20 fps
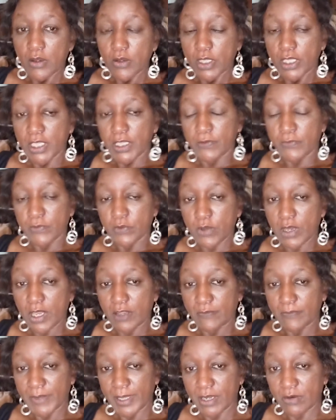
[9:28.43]
If you
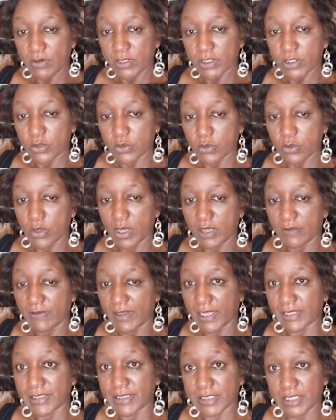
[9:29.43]
have parents who have
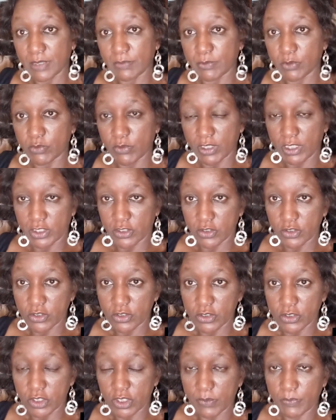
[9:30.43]
had stable
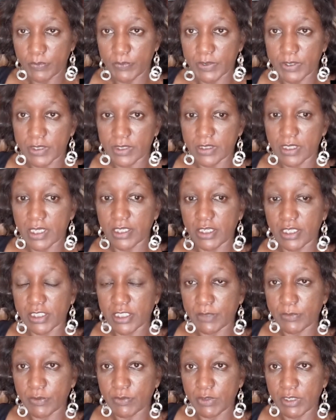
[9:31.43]
relationships, a
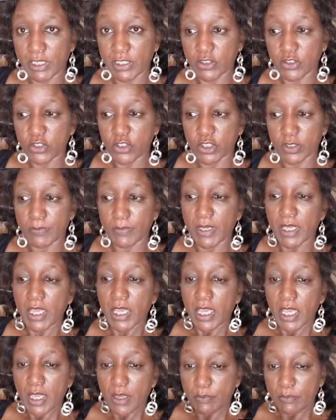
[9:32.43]
stable relationship,
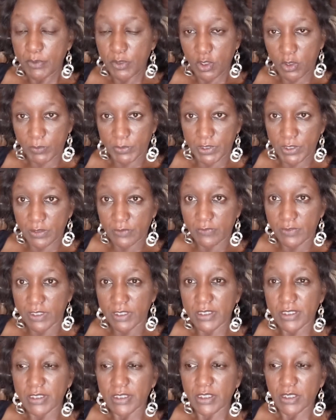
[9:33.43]
be
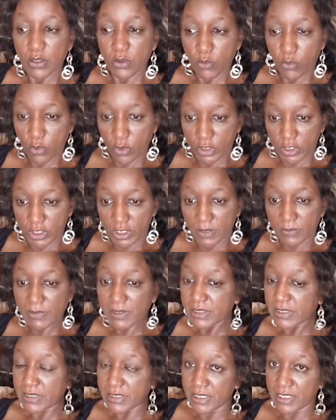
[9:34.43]
observant, watch them and
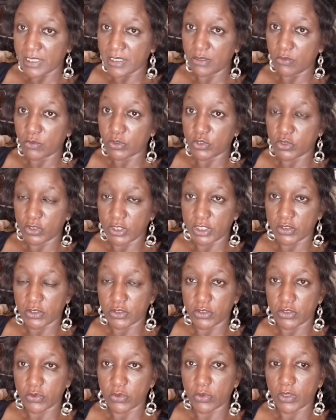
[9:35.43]
see what you need to
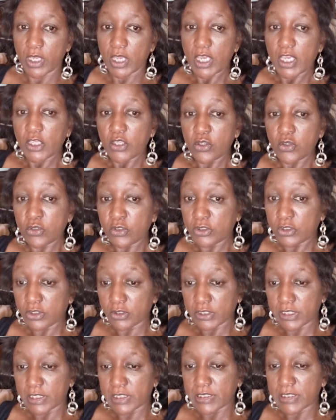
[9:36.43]
do. You'll
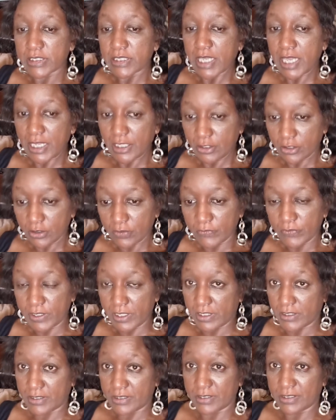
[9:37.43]
notice a lot of
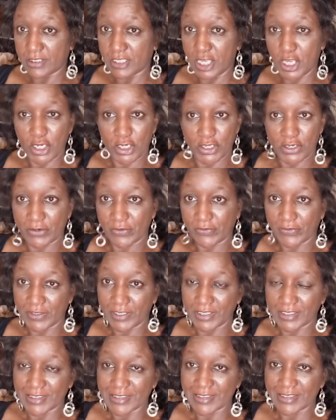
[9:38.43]
things, a lot of
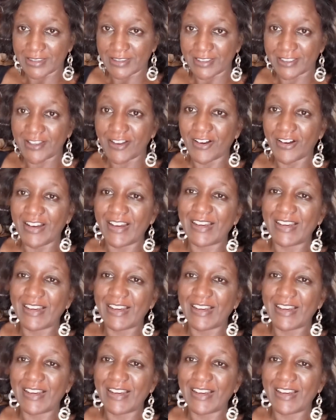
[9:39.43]
things. So